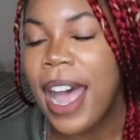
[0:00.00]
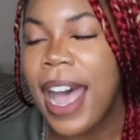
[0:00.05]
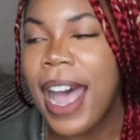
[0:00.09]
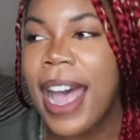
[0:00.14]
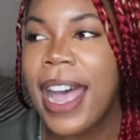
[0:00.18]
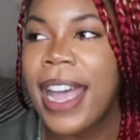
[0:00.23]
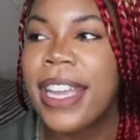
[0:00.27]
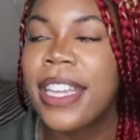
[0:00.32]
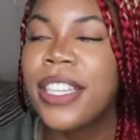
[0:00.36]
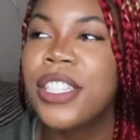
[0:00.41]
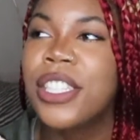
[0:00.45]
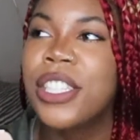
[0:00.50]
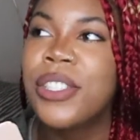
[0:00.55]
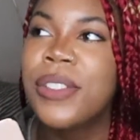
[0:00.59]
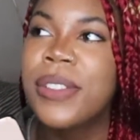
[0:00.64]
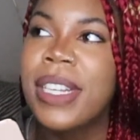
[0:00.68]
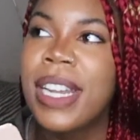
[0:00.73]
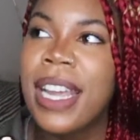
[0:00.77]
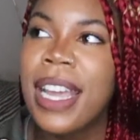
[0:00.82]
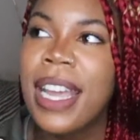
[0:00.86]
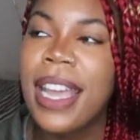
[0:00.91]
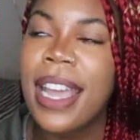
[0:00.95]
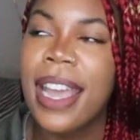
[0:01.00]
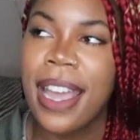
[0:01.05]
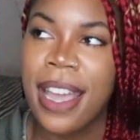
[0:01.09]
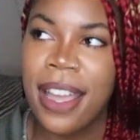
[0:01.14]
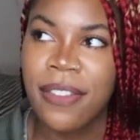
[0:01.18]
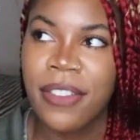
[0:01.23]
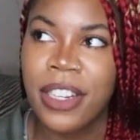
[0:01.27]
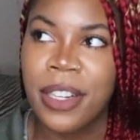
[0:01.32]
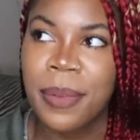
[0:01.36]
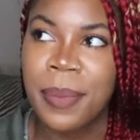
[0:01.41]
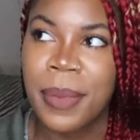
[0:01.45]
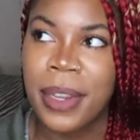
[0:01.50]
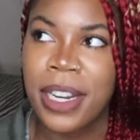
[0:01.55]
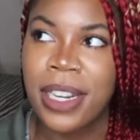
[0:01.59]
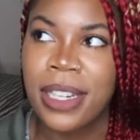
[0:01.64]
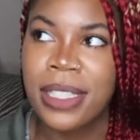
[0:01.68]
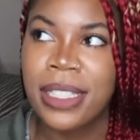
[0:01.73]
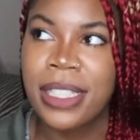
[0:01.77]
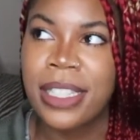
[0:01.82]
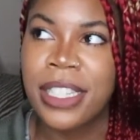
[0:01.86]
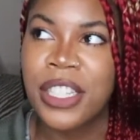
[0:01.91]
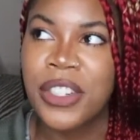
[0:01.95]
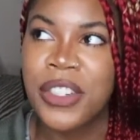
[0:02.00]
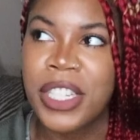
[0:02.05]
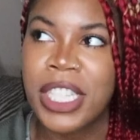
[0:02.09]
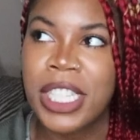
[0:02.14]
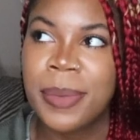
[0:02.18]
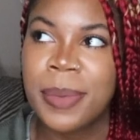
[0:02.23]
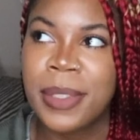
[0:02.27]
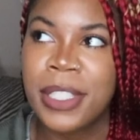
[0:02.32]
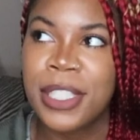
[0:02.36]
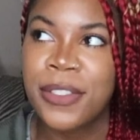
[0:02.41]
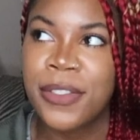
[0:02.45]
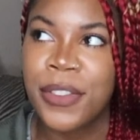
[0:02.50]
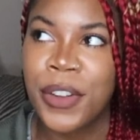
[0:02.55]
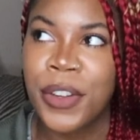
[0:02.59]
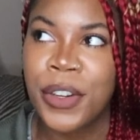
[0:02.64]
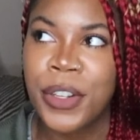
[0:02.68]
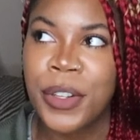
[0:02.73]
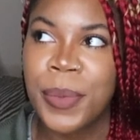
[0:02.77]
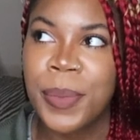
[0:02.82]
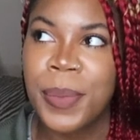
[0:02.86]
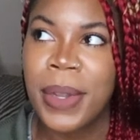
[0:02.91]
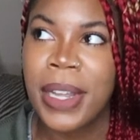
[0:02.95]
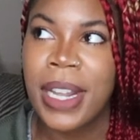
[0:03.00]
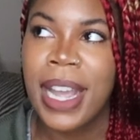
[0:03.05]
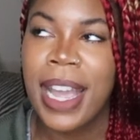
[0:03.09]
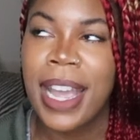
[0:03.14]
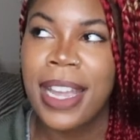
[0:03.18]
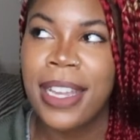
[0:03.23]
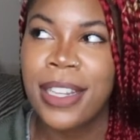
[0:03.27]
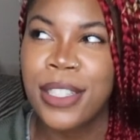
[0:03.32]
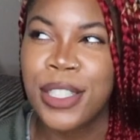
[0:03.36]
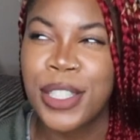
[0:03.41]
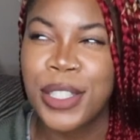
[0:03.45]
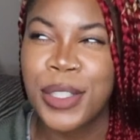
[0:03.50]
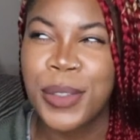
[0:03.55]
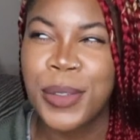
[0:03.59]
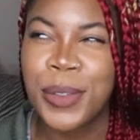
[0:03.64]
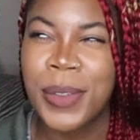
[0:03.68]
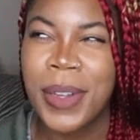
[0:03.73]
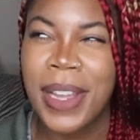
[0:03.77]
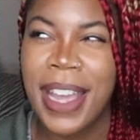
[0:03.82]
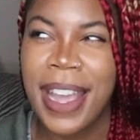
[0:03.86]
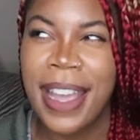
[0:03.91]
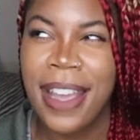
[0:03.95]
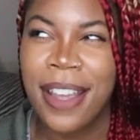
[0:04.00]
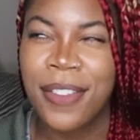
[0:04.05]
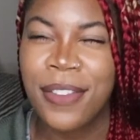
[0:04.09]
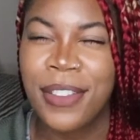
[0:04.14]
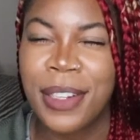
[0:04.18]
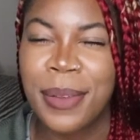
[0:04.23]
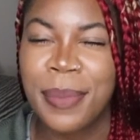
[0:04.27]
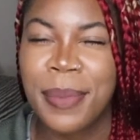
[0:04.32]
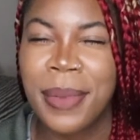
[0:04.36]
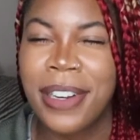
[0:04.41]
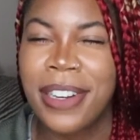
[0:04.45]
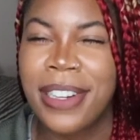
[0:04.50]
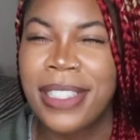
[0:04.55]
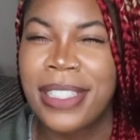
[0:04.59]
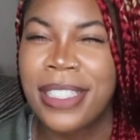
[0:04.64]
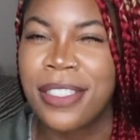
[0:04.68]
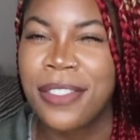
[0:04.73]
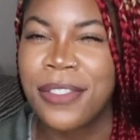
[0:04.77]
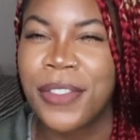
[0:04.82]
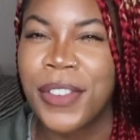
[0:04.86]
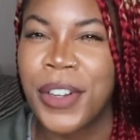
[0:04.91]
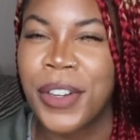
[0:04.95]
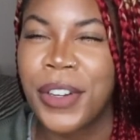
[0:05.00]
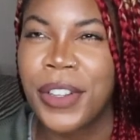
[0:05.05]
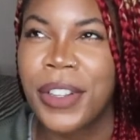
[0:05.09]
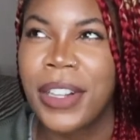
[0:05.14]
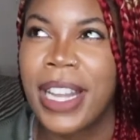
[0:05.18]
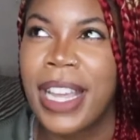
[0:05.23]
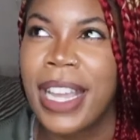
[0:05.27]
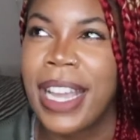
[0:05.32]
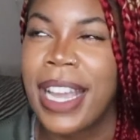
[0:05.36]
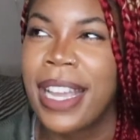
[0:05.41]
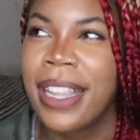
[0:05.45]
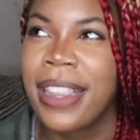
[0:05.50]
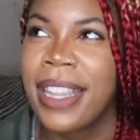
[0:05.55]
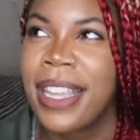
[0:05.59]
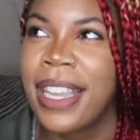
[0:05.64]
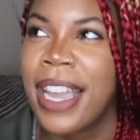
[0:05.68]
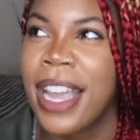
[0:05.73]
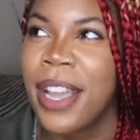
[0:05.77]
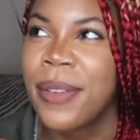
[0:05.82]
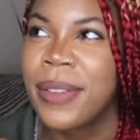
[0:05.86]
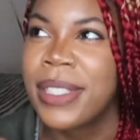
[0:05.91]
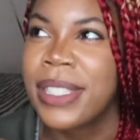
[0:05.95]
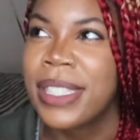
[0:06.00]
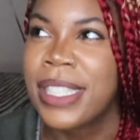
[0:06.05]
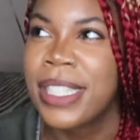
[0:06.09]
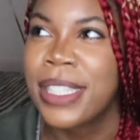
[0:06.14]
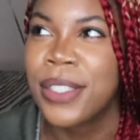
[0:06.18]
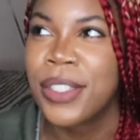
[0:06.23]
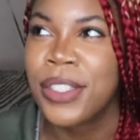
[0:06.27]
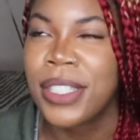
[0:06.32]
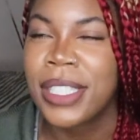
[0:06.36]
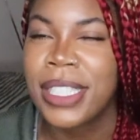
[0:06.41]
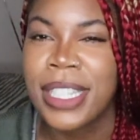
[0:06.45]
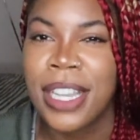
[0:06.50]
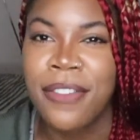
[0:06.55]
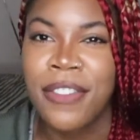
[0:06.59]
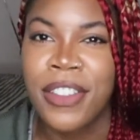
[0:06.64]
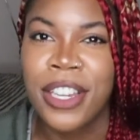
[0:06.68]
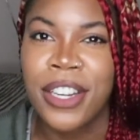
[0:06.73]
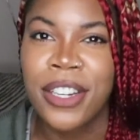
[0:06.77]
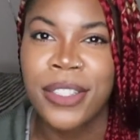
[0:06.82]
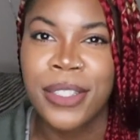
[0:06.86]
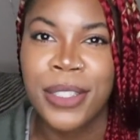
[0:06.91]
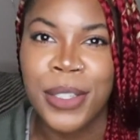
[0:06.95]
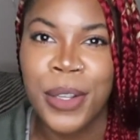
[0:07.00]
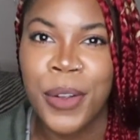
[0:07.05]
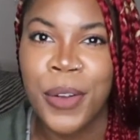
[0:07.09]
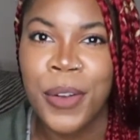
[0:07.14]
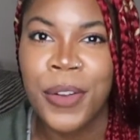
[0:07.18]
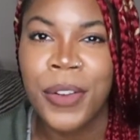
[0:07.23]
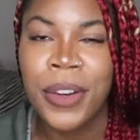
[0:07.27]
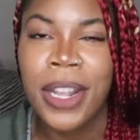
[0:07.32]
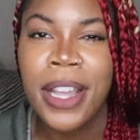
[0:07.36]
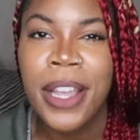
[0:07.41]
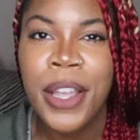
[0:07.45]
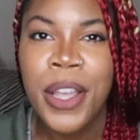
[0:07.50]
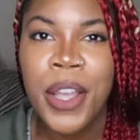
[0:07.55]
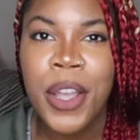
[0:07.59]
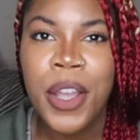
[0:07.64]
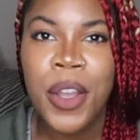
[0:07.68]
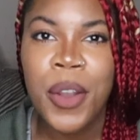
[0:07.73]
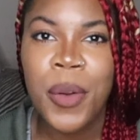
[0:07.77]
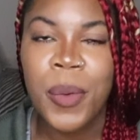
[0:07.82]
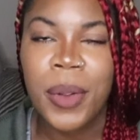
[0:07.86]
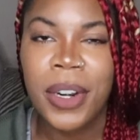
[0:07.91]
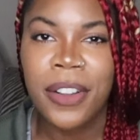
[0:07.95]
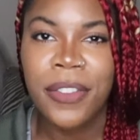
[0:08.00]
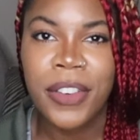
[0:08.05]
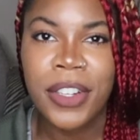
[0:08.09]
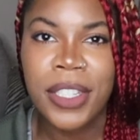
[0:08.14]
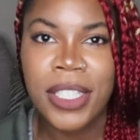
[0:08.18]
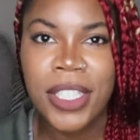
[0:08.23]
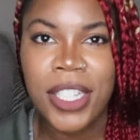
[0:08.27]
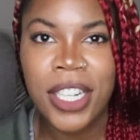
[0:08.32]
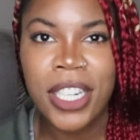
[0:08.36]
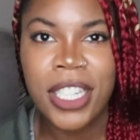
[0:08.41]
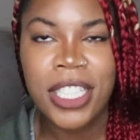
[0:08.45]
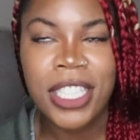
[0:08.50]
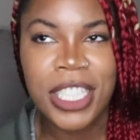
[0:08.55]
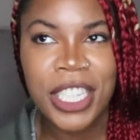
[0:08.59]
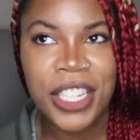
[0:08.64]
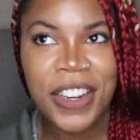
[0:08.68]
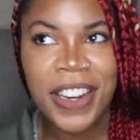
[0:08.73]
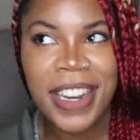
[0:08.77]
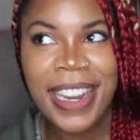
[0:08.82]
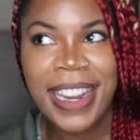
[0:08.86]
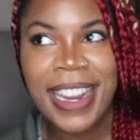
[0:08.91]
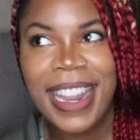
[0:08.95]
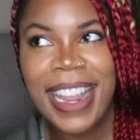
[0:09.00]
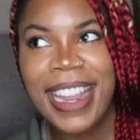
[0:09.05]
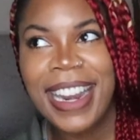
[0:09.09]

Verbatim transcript: I do not have an embarrassing Christmas photo, but I do have an embarrassing photo. Like, I think I was six or seven years old when I first started cheering,